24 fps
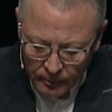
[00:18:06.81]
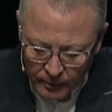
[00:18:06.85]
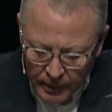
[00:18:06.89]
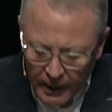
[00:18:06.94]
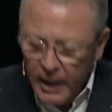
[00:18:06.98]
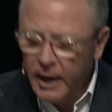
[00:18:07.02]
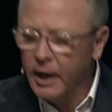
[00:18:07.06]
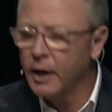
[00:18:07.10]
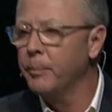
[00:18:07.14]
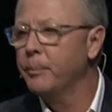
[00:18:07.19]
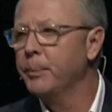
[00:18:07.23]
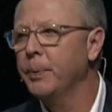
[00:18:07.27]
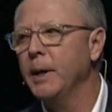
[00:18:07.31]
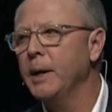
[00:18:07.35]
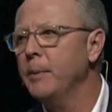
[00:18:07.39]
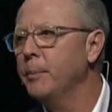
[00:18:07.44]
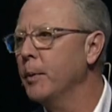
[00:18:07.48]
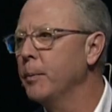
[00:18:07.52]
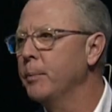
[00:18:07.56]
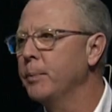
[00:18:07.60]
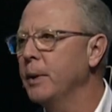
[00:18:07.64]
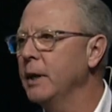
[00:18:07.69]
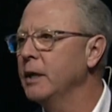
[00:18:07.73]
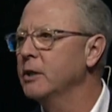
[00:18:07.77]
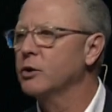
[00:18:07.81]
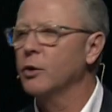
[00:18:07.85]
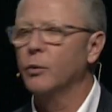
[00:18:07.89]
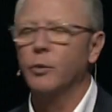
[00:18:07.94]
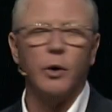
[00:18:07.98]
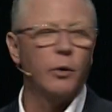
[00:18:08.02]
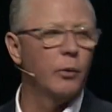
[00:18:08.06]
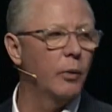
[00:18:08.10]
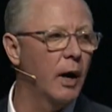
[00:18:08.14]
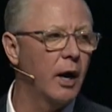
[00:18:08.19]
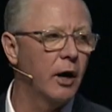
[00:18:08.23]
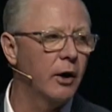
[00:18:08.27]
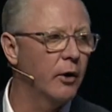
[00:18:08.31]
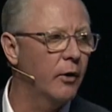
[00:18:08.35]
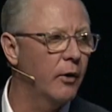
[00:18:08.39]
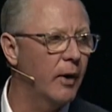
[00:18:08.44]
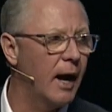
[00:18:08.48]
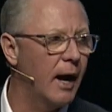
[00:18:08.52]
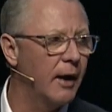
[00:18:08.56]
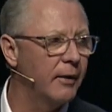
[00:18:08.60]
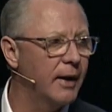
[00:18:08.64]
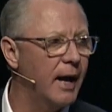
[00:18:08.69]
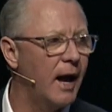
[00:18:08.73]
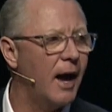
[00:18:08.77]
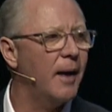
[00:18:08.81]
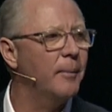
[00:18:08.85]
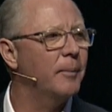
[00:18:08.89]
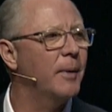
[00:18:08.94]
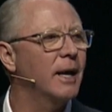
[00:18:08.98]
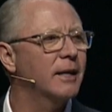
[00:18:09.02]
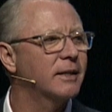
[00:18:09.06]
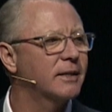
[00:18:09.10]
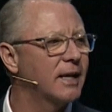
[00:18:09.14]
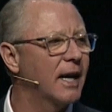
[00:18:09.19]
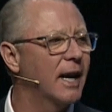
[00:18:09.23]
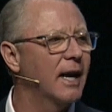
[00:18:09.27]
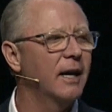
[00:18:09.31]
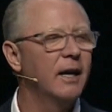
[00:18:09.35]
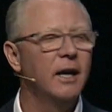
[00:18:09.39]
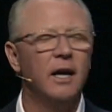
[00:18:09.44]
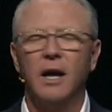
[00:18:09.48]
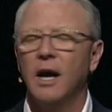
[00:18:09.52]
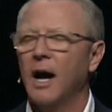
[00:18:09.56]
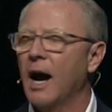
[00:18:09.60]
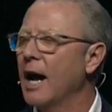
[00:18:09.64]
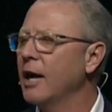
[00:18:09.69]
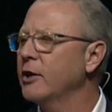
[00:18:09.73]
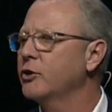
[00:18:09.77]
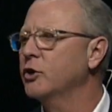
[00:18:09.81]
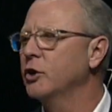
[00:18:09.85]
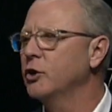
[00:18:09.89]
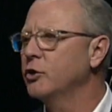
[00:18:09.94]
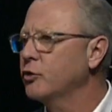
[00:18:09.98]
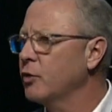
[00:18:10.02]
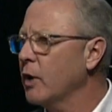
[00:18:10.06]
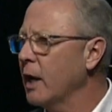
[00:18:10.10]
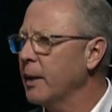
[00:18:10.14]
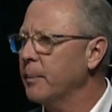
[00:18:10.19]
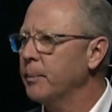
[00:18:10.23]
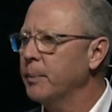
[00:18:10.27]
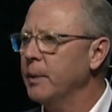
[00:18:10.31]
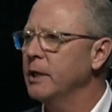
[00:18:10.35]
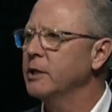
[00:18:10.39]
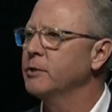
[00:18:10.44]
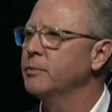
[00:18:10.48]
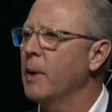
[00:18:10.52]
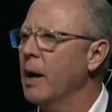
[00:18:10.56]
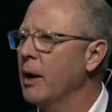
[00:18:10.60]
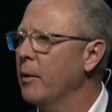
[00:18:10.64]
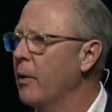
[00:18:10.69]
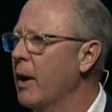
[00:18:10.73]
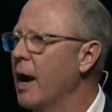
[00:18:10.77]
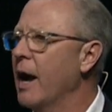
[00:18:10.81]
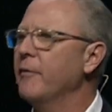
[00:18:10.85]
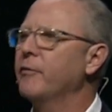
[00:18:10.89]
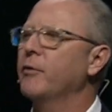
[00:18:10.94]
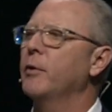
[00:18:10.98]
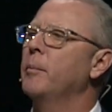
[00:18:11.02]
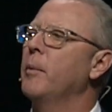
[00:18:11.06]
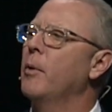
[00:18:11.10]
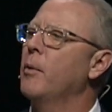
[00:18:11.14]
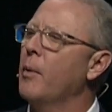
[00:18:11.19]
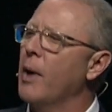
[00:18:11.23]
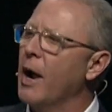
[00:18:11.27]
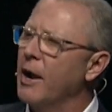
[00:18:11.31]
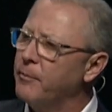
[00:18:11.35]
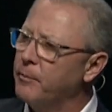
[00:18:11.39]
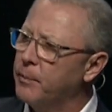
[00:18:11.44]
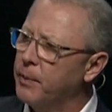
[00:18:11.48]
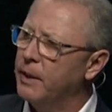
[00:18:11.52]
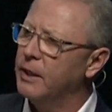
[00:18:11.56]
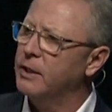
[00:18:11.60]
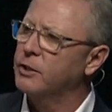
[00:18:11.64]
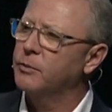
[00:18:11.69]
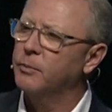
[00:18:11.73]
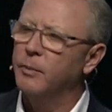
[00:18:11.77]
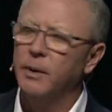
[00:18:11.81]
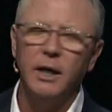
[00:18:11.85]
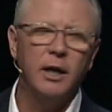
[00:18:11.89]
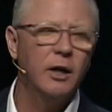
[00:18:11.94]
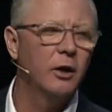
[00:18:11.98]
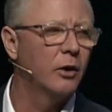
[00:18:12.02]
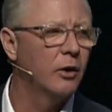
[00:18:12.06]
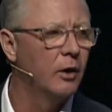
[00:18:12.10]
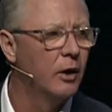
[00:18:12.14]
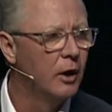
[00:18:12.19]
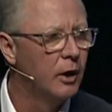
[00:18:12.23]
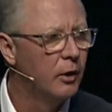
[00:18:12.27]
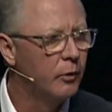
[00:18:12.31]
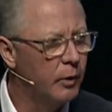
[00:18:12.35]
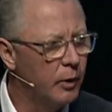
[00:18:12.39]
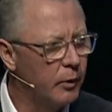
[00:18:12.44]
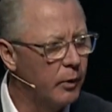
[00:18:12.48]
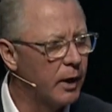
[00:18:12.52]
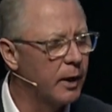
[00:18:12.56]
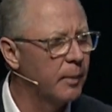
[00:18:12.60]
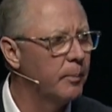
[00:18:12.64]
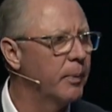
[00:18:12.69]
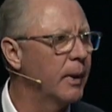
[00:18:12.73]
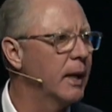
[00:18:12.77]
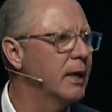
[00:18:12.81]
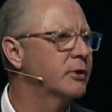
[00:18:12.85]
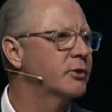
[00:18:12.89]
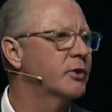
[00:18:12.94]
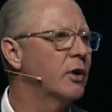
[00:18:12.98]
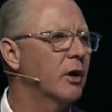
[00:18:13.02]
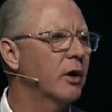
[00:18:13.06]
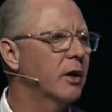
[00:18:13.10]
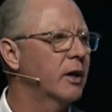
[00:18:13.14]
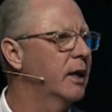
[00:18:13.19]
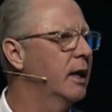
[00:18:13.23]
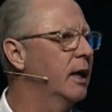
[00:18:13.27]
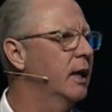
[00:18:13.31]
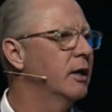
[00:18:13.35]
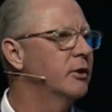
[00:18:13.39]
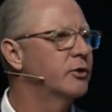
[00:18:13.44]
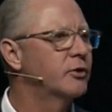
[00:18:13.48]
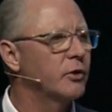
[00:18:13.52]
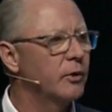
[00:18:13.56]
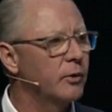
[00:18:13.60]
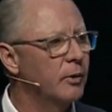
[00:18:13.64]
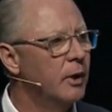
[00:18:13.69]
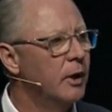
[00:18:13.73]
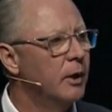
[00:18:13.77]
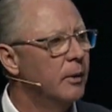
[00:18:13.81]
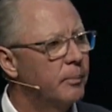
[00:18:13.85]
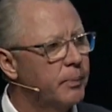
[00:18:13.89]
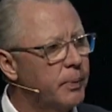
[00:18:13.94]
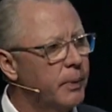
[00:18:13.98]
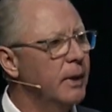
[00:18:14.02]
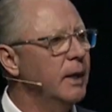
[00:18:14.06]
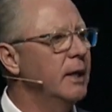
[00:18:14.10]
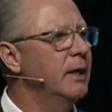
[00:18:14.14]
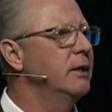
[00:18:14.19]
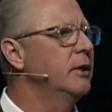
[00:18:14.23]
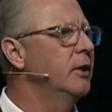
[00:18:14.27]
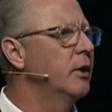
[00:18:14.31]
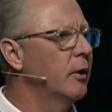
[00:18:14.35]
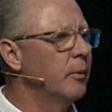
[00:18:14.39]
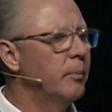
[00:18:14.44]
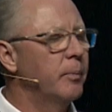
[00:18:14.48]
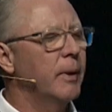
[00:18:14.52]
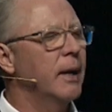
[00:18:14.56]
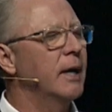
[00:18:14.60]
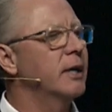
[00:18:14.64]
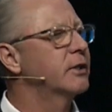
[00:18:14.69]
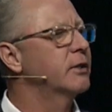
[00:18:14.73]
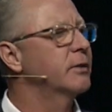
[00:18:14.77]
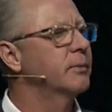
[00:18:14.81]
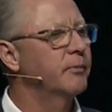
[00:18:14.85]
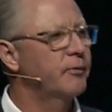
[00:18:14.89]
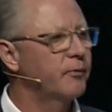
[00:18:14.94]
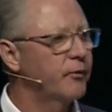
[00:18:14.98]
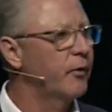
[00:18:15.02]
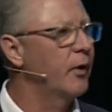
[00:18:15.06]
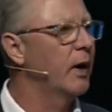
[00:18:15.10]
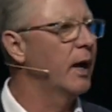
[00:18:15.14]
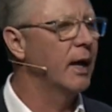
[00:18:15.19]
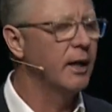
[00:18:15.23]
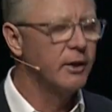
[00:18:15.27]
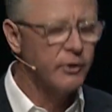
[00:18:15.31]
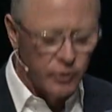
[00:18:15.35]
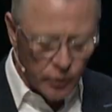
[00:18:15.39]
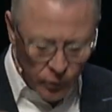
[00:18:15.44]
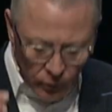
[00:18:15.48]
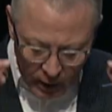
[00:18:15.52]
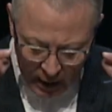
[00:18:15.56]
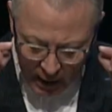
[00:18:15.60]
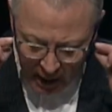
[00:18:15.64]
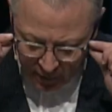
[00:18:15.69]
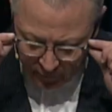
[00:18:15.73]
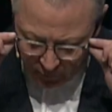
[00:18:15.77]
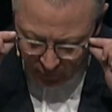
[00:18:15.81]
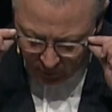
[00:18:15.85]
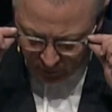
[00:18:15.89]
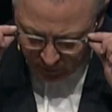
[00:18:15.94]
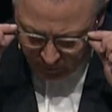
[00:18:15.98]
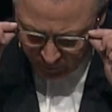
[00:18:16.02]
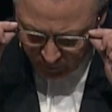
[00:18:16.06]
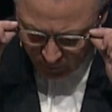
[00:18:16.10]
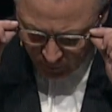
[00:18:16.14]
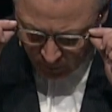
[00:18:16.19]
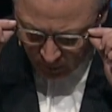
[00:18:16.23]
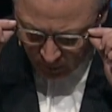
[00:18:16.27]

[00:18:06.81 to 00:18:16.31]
Being a people pleaser will wear you out. Now, I'm not saying I shouldn't try to please my wife or my wife please me or we want to bless our kids or please, you know, bless friends or whatever.